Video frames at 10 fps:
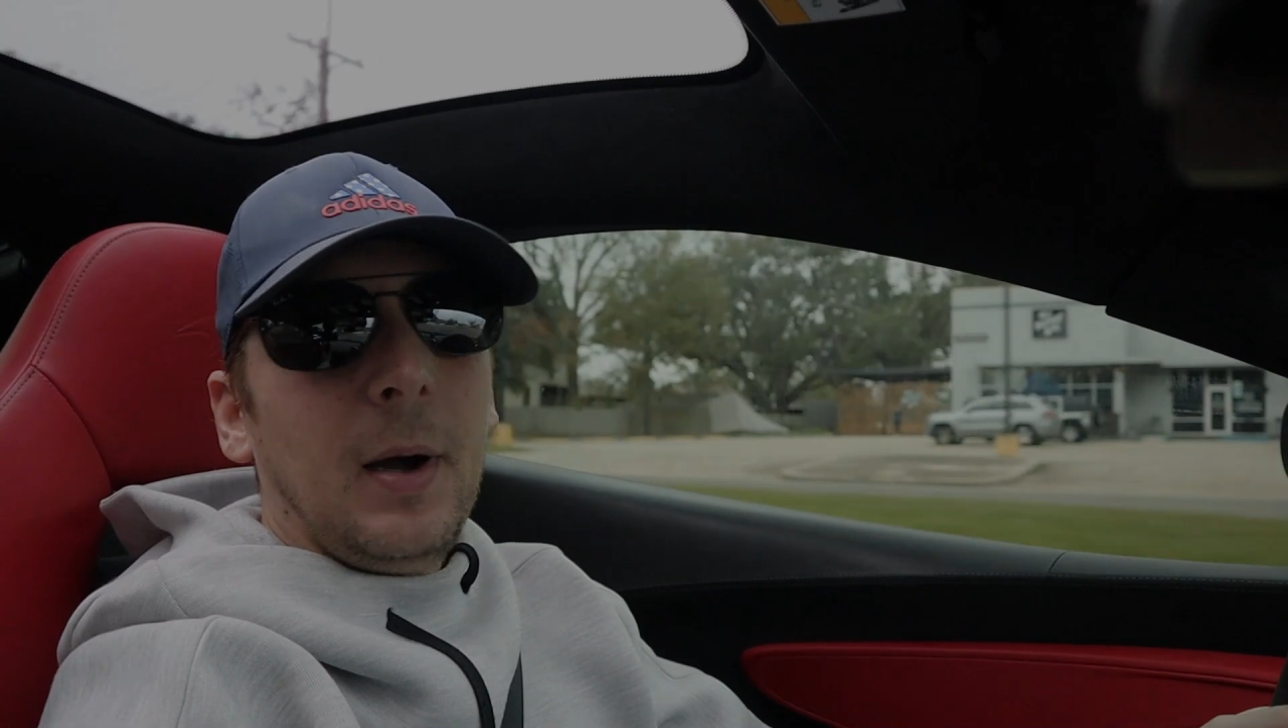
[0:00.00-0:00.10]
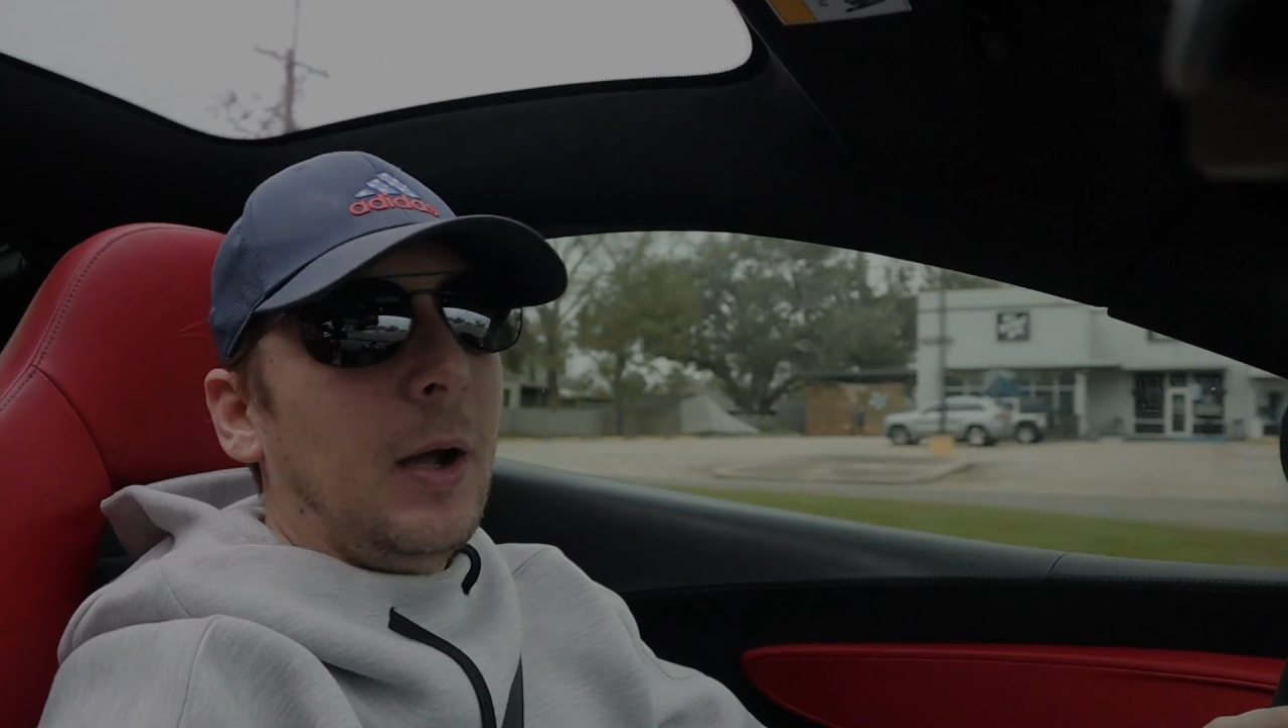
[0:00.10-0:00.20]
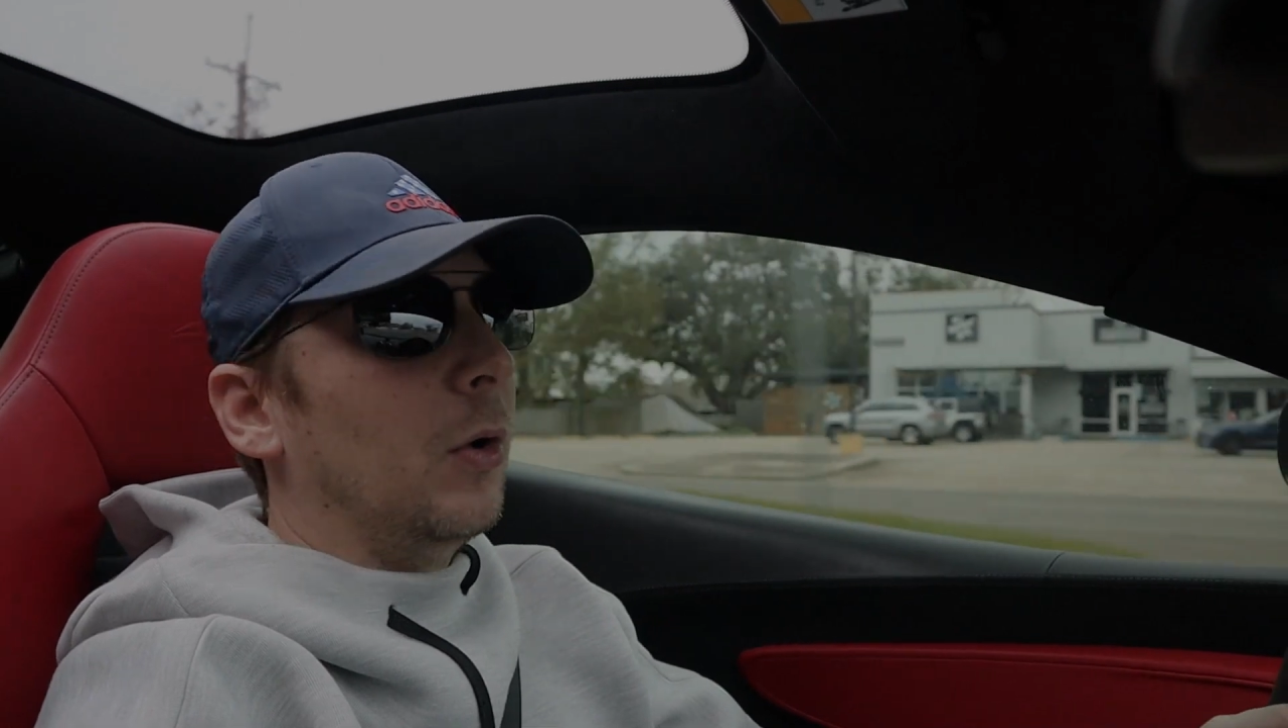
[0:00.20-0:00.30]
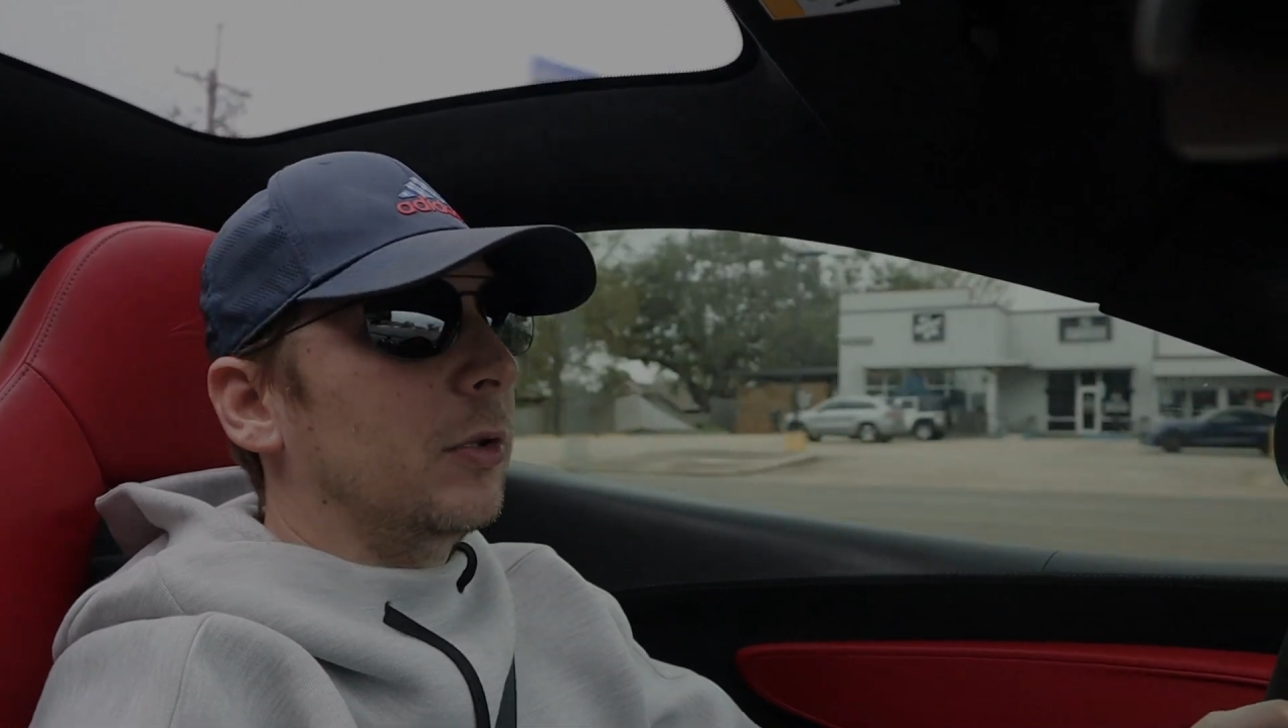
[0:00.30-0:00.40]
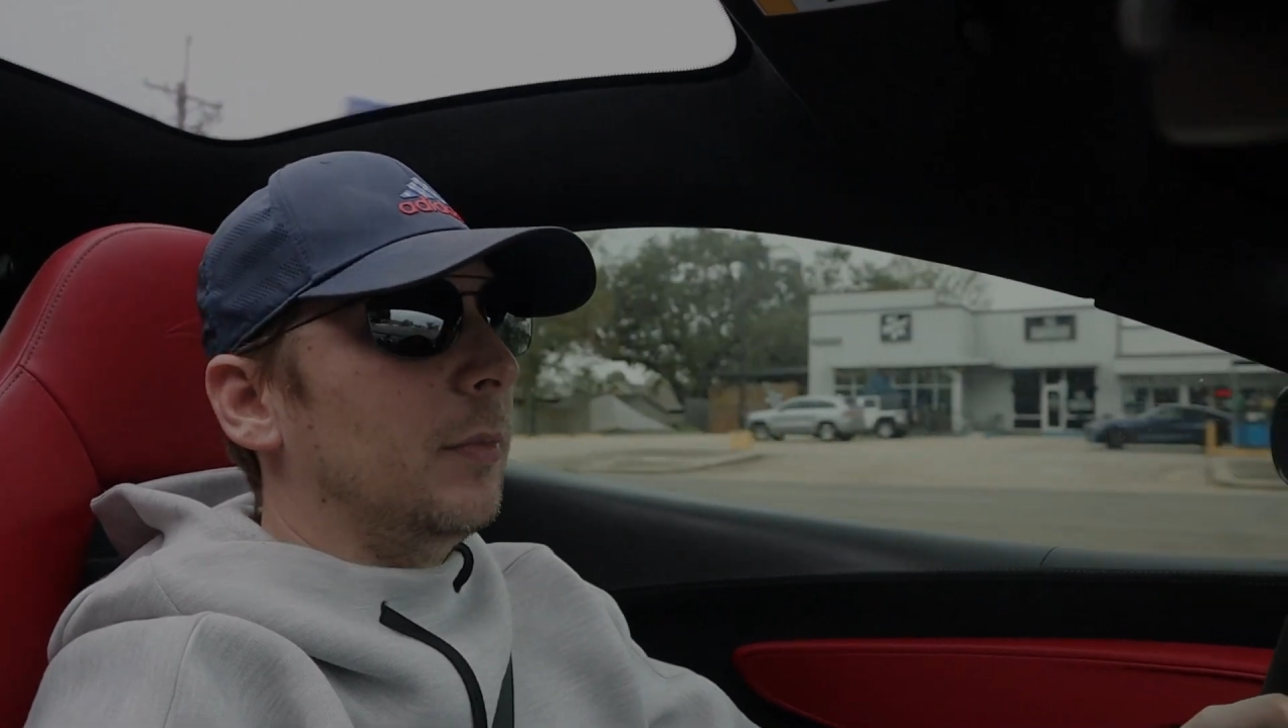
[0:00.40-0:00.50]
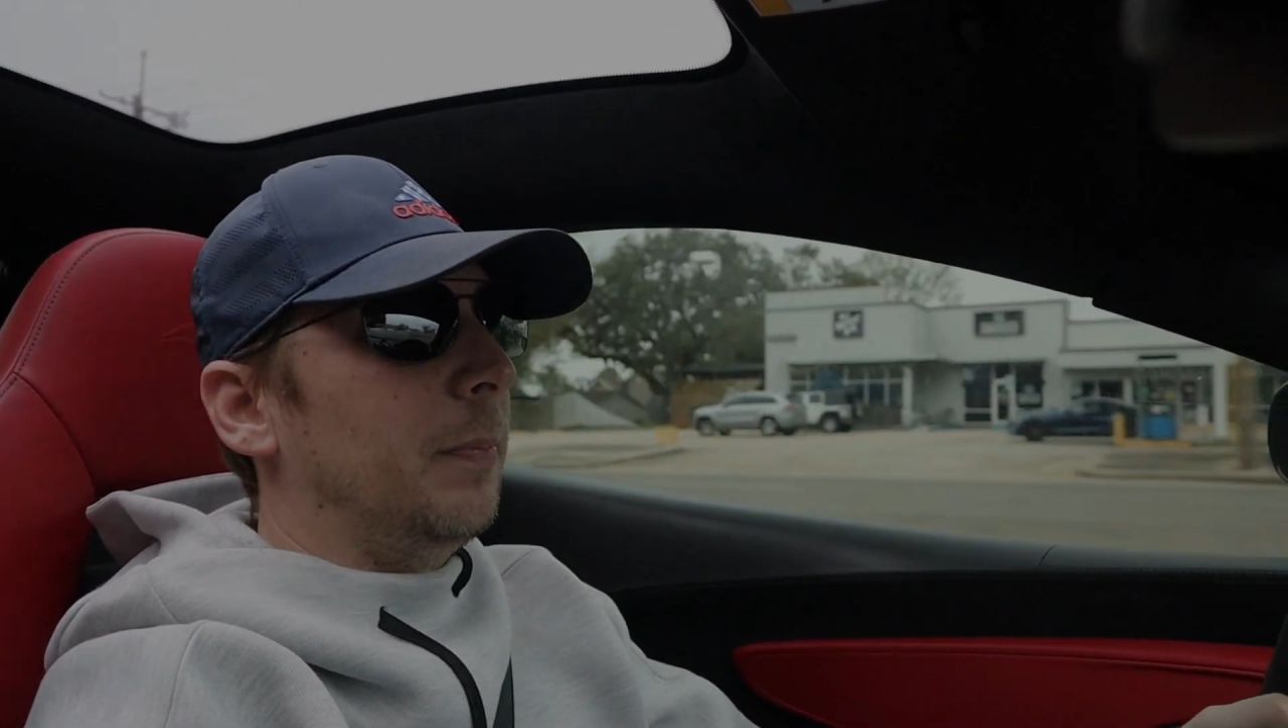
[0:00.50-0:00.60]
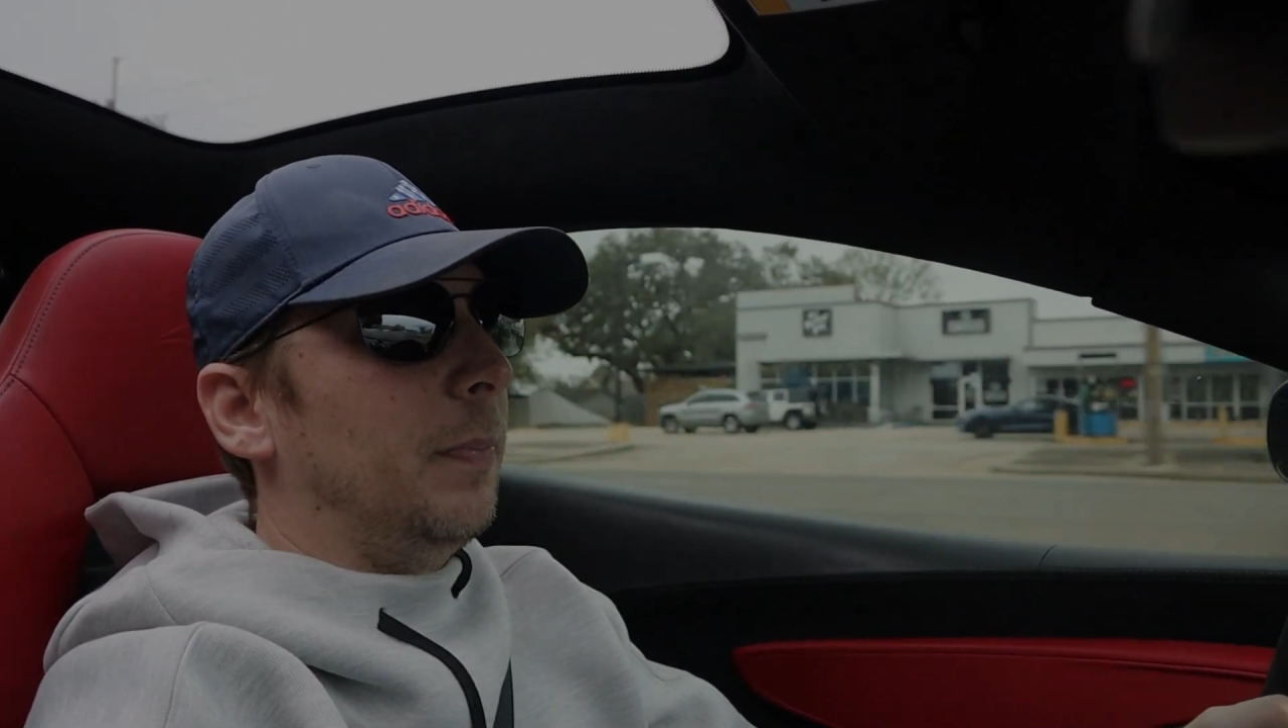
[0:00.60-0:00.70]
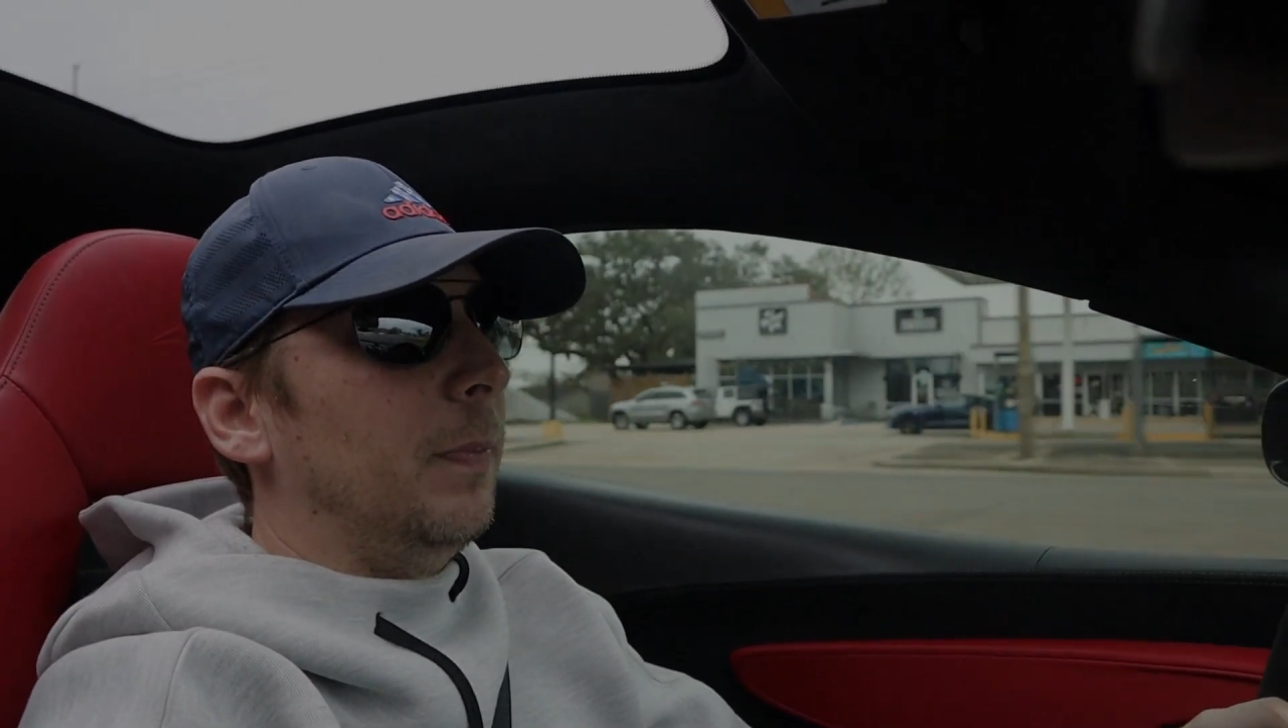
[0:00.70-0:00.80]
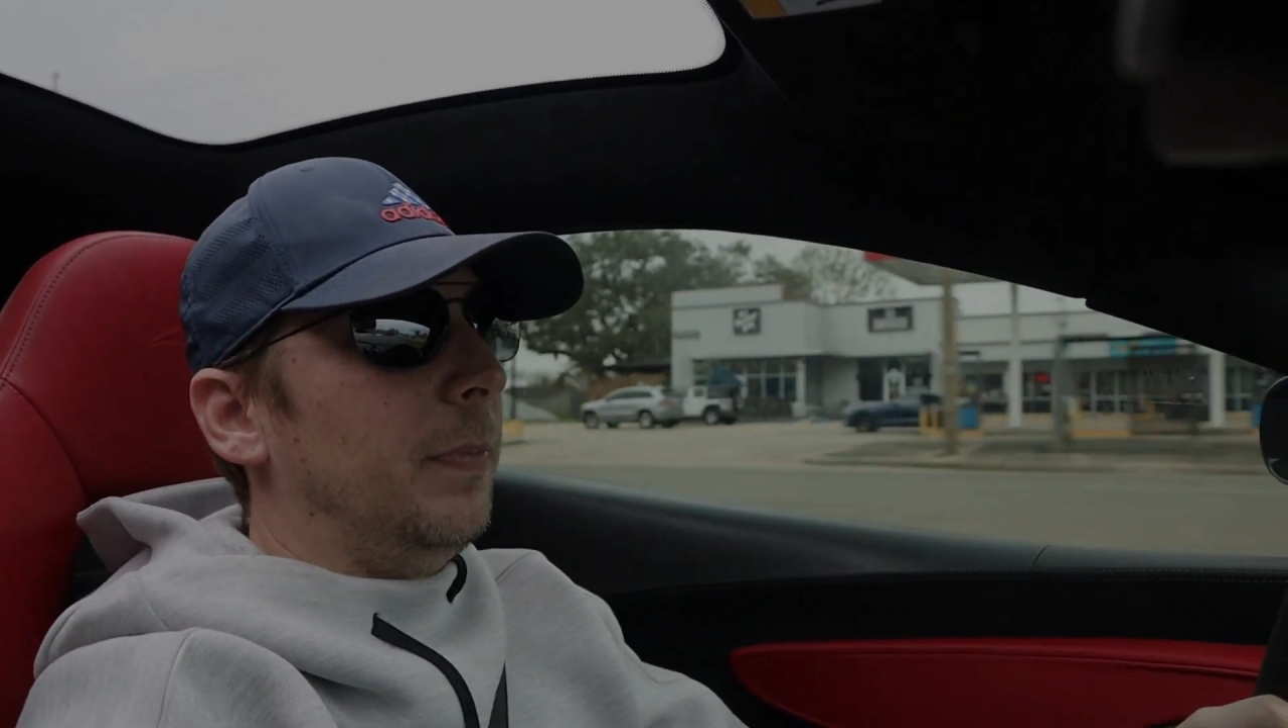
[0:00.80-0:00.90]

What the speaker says: my ultimate